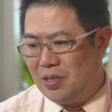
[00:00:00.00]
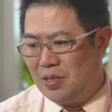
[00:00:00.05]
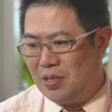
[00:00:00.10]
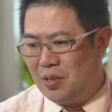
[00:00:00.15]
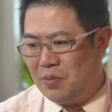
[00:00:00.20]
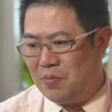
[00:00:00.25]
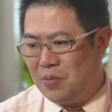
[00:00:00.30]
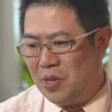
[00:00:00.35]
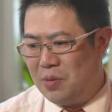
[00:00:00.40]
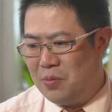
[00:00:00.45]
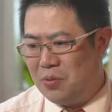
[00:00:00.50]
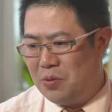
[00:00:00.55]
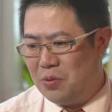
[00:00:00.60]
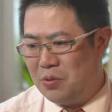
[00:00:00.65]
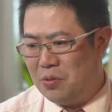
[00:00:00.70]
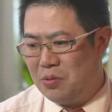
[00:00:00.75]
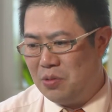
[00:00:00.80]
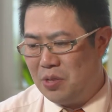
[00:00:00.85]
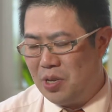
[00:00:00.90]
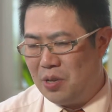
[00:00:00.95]
the people
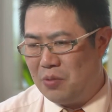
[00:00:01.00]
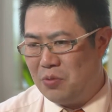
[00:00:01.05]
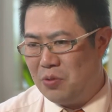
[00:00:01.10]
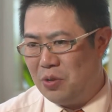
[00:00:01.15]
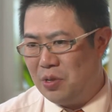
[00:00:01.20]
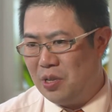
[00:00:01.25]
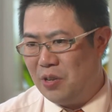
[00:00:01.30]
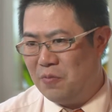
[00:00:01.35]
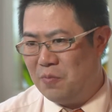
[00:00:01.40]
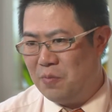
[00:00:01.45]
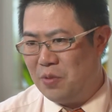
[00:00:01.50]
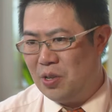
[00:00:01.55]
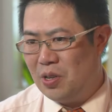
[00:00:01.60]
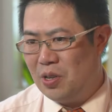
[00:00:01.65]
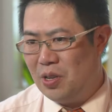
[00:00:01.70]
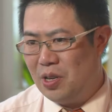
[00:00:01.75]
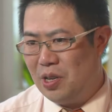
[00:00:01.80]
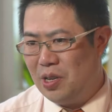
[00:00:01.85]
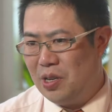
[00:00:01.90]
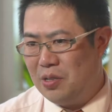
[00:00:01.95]
that were left
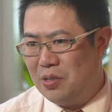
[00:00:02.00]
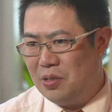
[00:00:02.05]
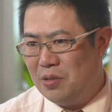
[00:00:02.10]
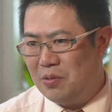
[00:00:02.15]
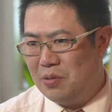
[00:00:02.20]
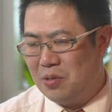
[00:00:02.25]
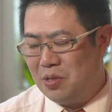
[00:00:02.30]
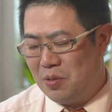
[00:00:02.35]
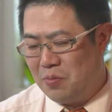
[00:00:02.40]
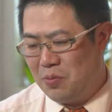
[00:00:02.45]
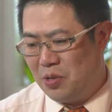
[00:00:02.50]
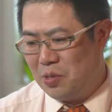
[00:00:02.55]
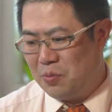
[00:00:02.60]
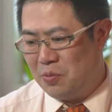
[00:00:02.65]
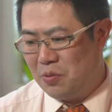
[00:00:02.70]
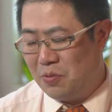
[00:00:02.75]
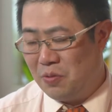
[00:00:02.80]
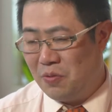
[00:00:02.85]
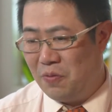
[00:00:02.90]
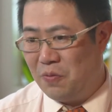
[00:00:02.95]
behind, the
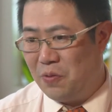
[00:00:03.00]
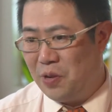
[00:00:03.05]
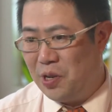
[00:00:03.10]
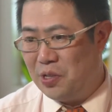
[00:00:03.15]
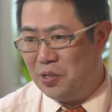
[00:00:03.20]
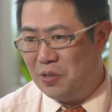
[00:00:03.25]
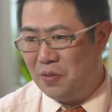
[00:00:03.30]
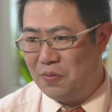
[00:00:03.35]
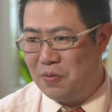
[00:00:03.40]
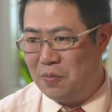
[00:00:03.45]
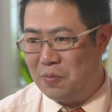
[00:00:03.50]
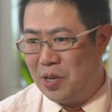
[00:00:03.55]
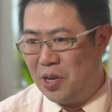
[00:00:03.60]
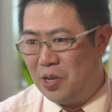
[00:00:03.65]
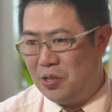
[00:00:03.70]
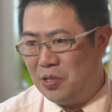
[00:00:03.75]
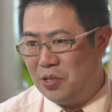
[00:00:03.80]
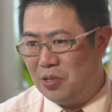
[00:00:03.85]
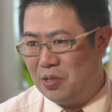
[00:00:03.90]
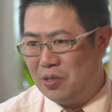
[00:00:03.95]
possible friends of the
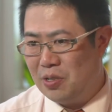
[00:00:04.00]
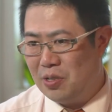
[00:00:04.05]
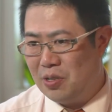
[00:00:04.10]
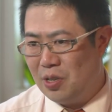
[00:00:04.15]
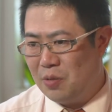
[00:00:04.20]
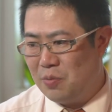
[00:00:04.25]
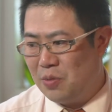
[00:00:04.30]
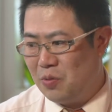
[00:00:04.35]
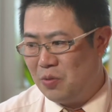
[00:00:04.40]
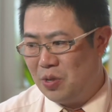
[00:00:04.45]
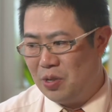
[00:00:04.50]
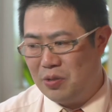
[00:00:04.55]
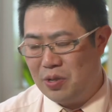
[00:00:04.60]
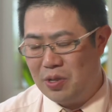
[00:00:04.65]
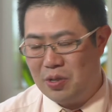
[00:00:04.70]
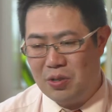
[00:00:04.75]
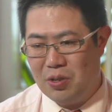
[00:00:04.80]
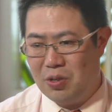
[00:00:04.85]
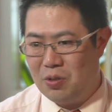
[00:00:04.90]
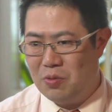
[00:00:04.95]
patient, they'd be
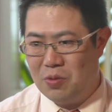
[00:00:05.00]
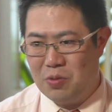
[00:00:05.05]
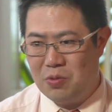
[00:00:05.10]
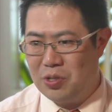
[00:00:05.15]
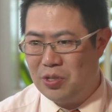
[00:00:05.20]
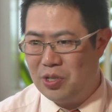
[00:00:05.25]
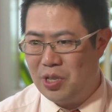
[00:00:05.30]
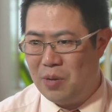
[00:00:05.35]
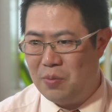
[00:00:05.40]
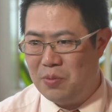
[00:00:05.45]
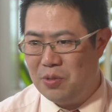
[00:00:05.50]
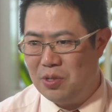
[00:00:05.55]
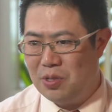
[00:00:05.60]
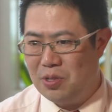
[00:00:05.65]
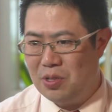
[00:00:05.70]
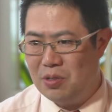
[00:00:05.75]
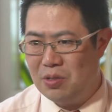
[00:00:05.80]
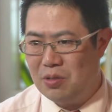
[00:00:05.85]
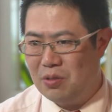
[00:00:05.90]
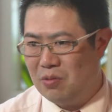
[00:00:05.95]
wondering, oh, what's happened
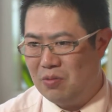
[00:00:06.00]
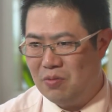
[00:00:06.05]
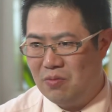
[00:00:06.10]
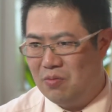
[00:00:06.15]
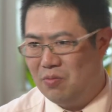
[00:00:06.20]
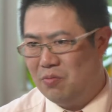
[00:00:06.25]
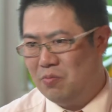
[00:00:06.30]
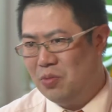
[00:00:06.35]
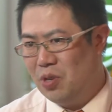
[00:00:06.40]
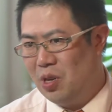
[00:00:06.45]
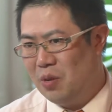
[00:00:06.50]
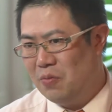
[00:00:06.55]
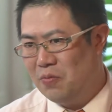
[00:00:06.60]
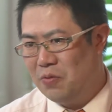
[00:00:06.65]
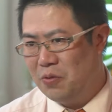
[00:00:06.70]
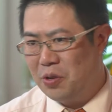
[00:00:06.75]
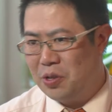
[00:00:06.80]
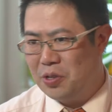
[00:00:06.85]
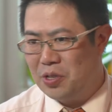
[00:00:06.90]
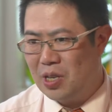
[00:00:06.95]
to Bob,
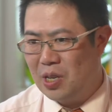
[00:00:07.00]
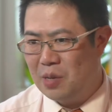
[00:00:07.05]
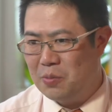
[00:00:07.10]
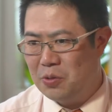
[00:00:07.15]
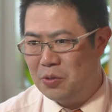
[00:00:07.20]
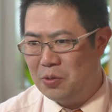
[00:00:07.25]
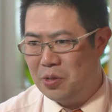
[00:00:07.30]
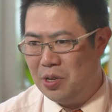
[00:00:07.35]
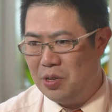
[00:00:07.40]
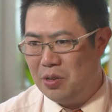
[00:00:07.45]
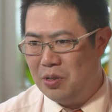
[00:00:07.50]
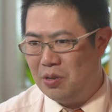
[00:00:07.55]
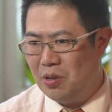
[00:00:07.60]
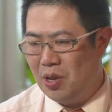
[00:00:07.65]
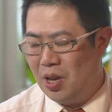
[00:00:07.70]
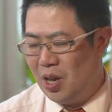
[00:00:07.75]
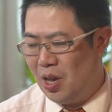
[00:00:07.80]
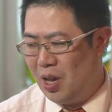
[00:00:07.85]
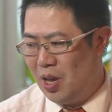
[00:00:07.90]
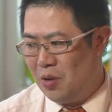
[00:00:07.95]
for example? He
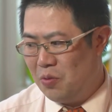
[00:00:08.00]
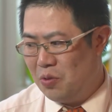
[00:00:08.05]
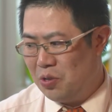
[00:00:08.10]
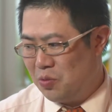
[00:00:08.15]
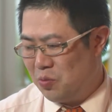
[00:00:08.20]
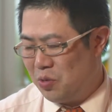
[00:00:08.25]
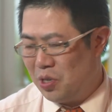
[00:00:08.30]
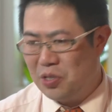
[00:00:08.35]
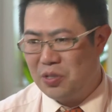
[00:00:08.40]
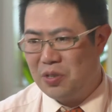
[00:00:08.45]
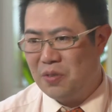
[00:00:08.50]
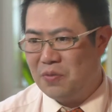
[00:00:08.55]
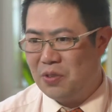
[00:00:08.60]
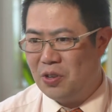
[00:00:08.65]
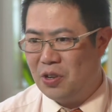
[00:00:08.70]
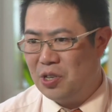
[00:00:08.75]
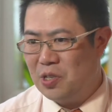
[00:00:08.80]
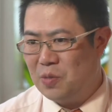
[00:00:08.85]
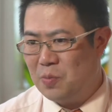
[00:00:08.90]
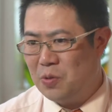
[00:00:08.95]
was rushed off to
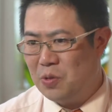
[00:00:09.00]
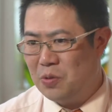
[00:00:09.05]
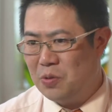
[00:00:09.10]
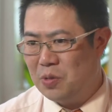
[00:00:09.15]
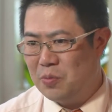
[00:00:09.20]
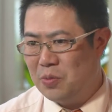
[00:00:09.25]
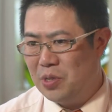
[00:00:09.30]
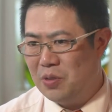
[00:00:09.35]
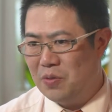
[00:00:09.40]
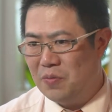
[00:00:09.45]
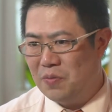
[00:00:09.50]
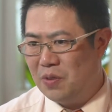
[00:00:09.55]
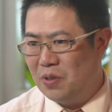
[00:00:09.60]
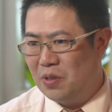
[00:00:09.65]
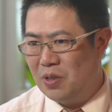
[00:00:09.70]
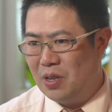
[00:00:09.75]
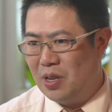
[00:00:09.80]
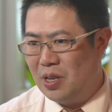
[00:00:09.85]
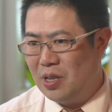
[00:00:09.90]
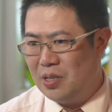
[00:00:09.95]
hospital in the middle of the
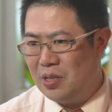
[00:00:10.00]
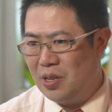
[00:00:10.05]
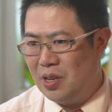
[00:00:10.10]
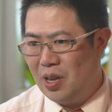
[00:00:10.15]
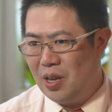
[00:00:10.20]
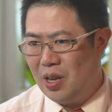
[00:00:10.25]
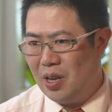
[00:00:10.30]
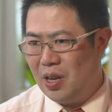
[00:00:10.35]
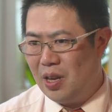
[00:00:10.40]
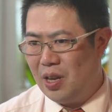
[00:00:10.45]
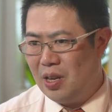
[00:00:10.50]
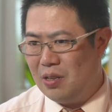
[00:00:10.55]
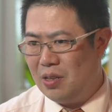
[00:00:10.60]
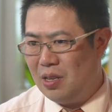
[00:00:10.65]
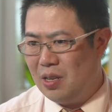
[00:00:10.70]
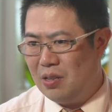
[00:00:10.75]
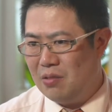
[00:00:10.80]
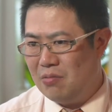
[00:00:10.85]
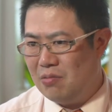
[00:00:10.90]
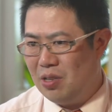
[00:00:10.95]
night and
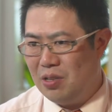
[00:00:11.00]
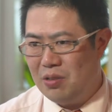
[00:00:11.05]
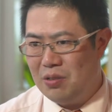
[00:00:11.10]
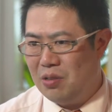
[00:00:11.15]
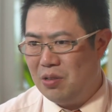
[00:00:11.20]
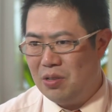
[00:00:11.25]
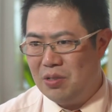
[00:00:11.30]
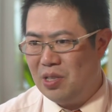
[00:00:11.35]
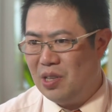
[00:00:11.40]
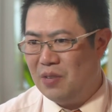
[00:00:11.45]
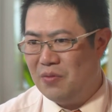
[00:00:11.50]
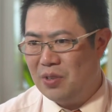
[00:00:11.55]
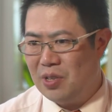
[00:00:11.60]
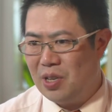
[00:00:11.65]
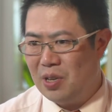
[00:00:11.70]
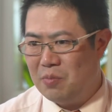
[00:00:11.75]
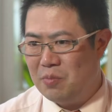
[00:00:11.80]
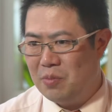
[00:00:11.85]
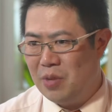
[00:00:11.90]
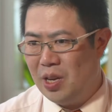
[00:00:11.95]
then he's never
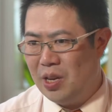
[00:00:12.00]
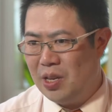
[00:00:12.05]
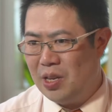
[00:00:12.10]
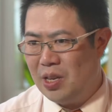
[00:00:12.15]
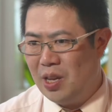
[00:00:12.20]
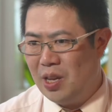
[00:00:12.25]
come back,